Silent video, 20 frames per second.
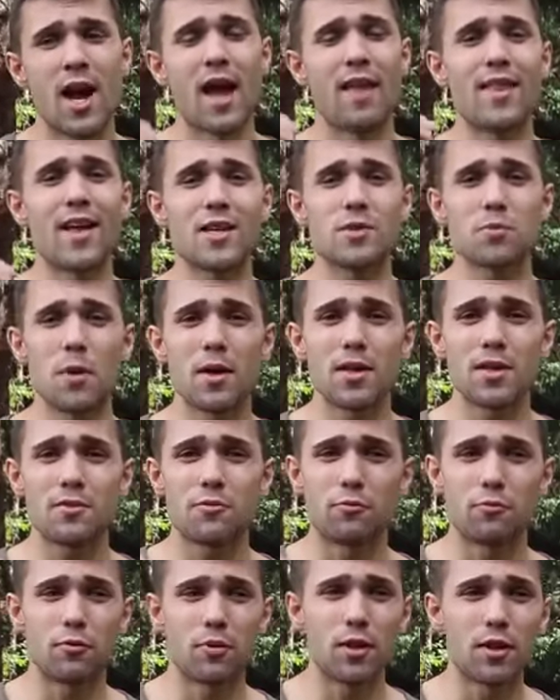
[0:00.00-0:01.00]
And that's why this
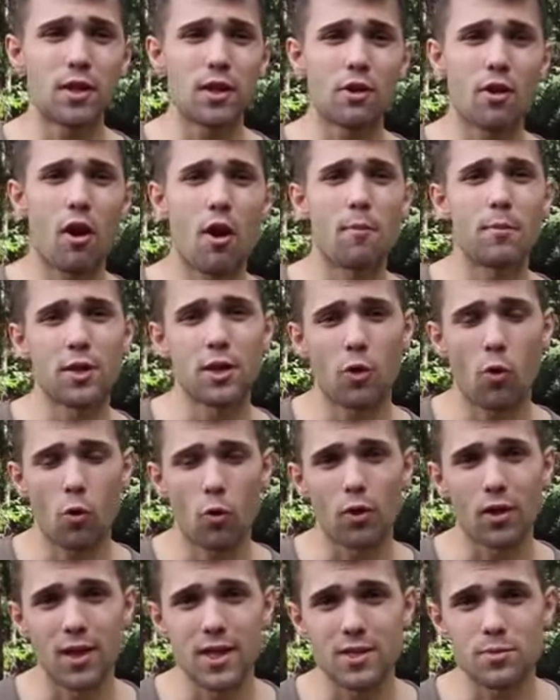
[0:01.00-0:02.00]
really commonly
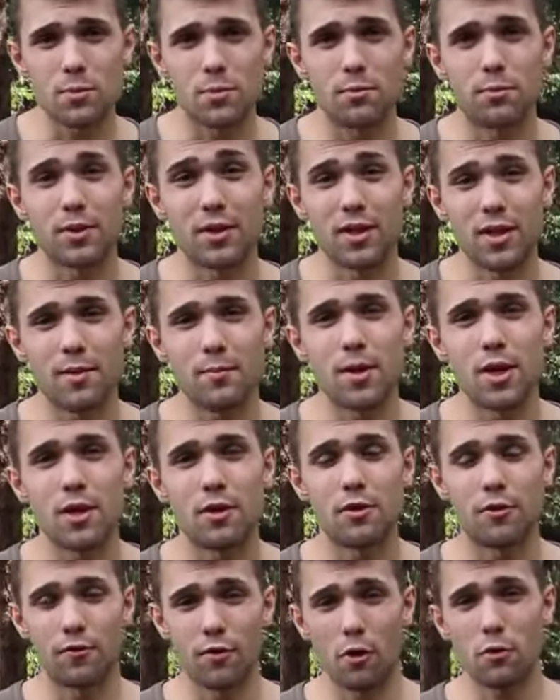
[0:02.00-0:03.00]
correlates with bulimia
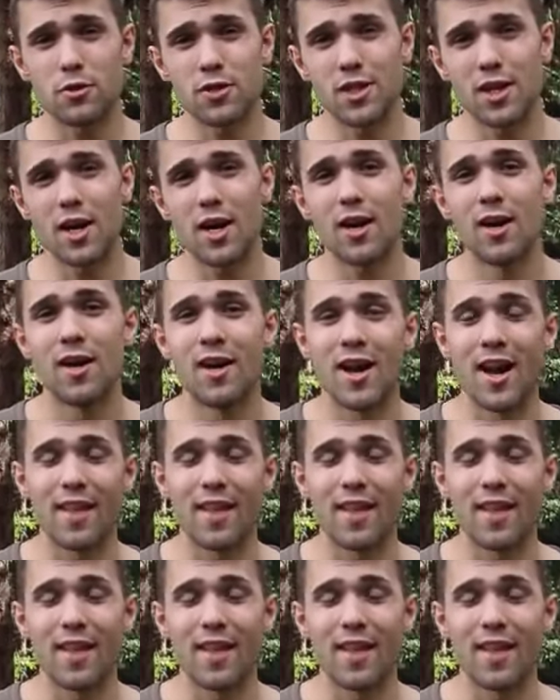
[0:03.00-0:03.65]
and nervosia,